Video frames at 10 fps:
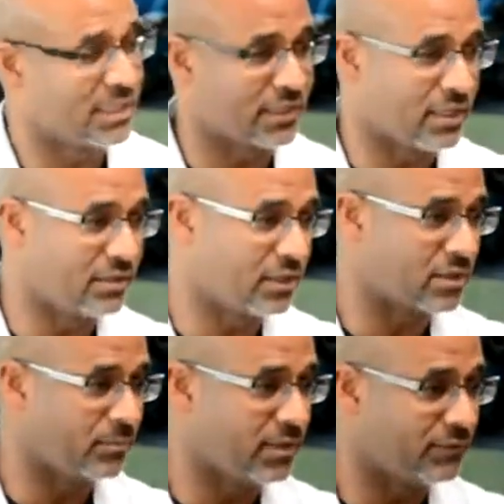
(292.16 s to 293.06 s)
there
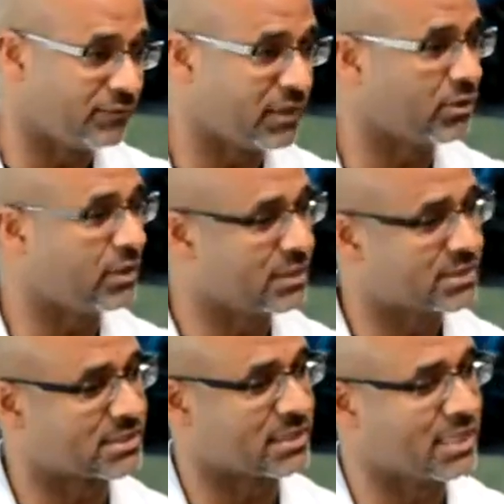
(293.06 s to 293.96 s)
can be
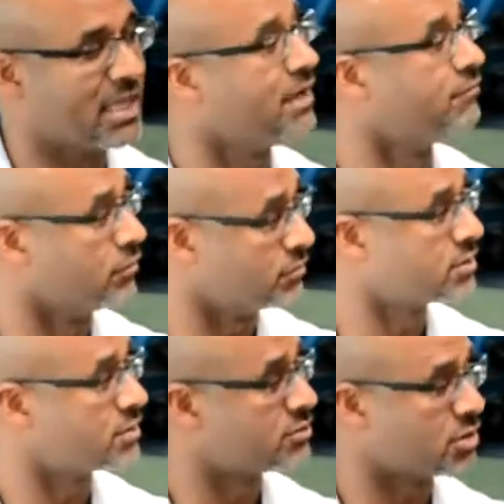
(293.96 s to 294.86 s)
various
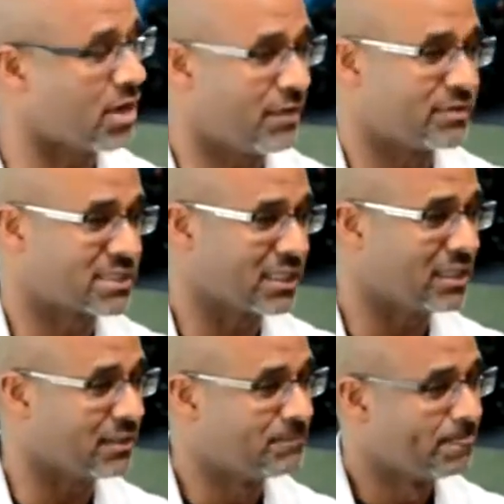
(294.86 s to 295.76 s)
levels. So obviously
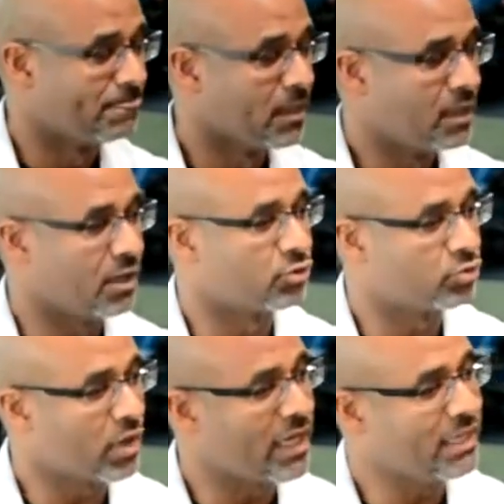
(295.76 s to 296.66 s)
a
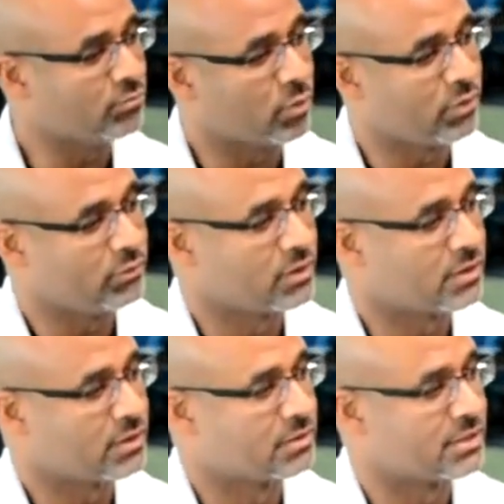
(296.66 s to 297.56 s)
grade, what we would
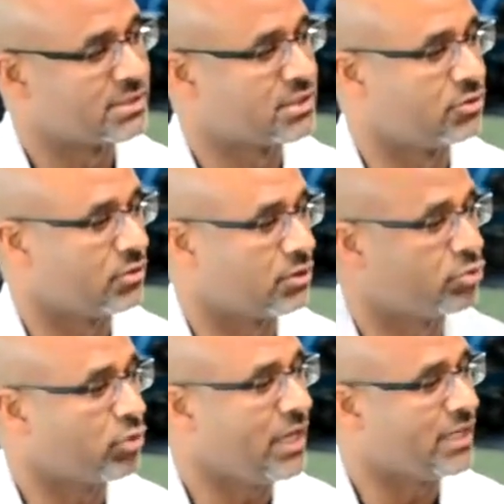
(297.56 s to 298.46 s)
consider a
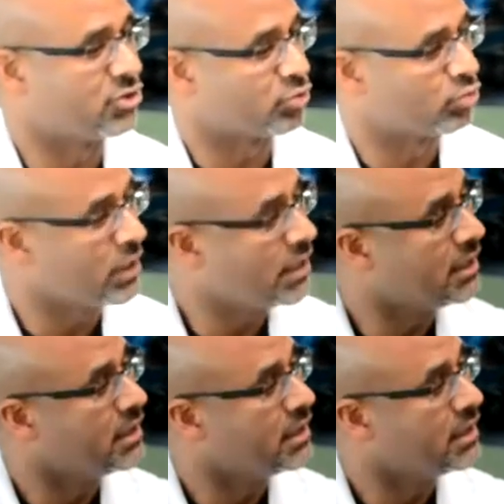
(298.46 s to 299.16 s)
grade 3